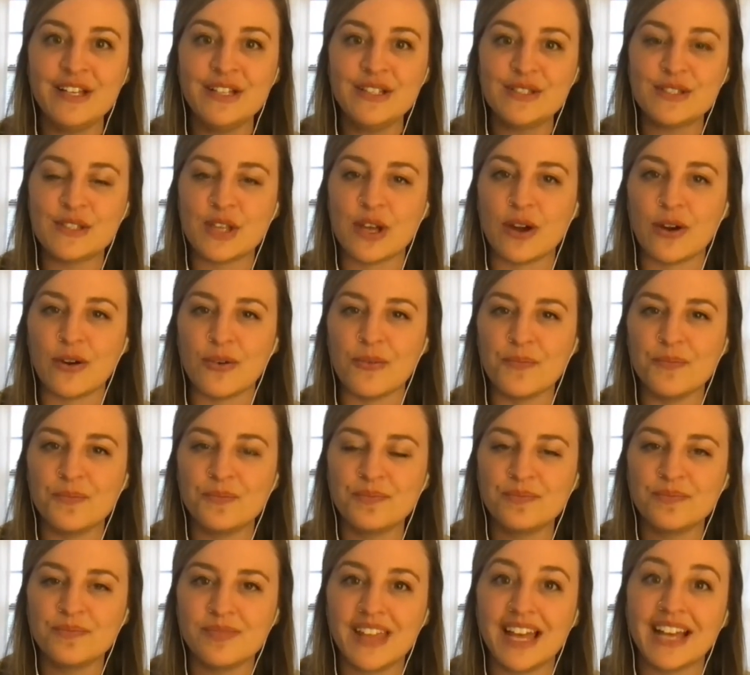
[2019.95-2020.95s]
So
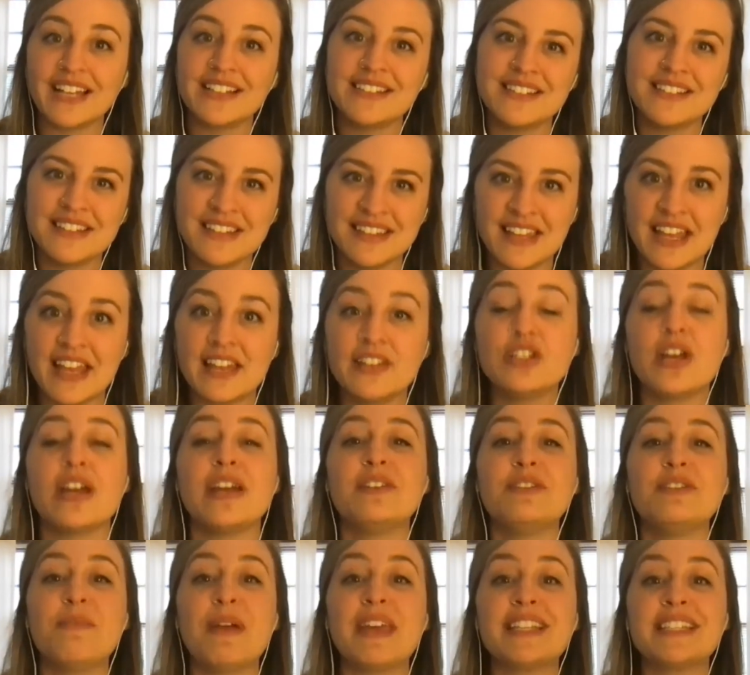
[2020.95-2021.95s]
that's it,
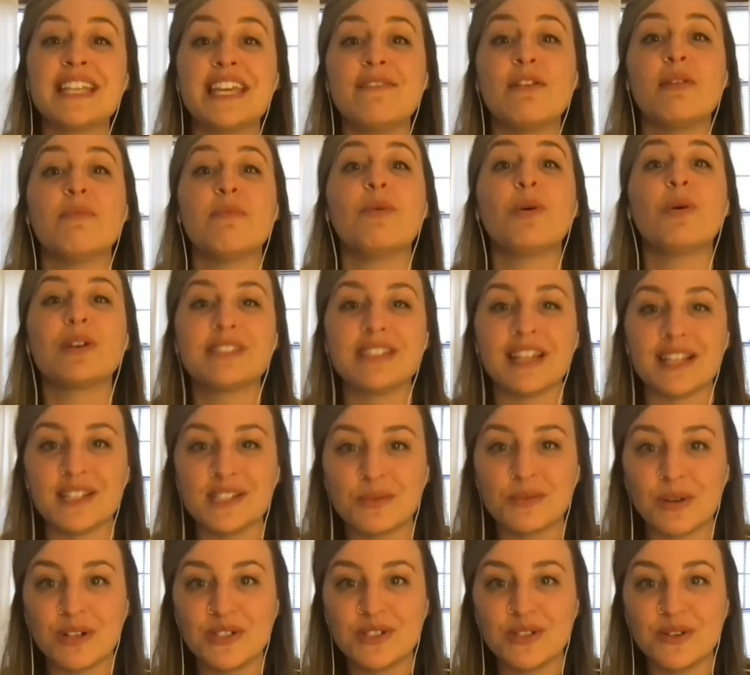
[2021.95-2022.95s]
it makes even more
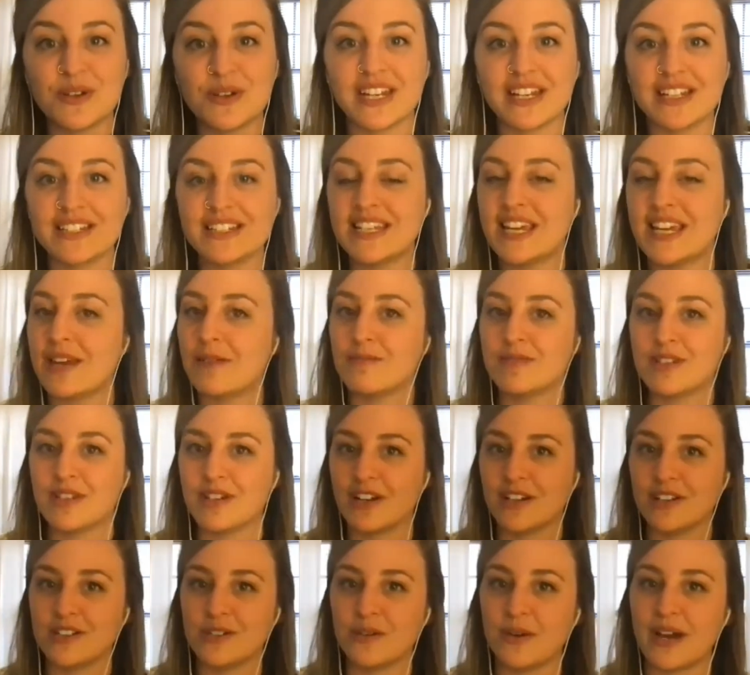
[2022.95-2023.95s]
sense once you get a team to
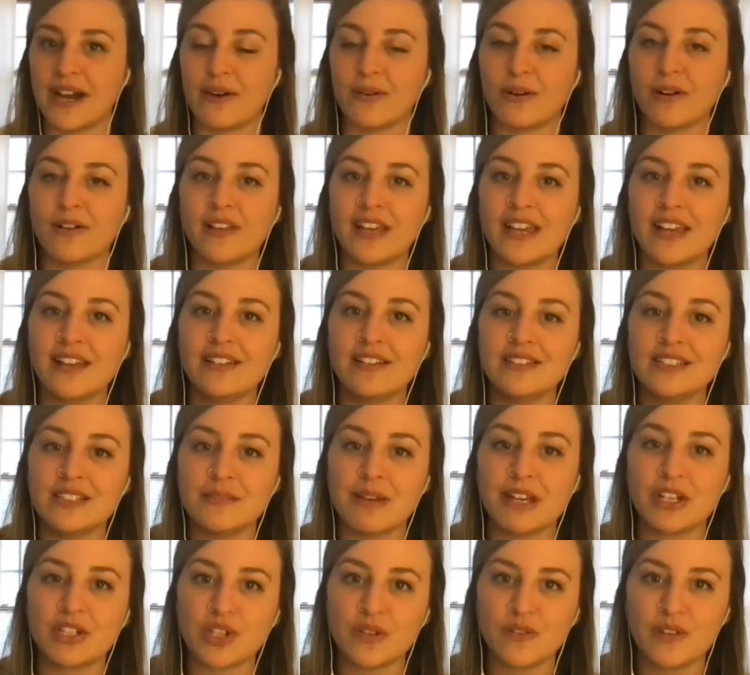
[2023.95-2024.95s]
not do hourly to
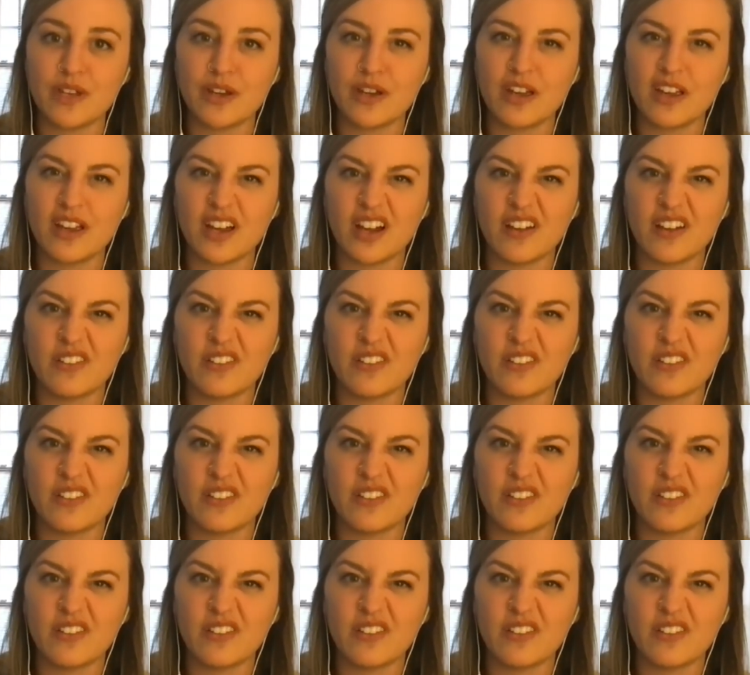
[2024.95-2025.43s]
make sure that you can cover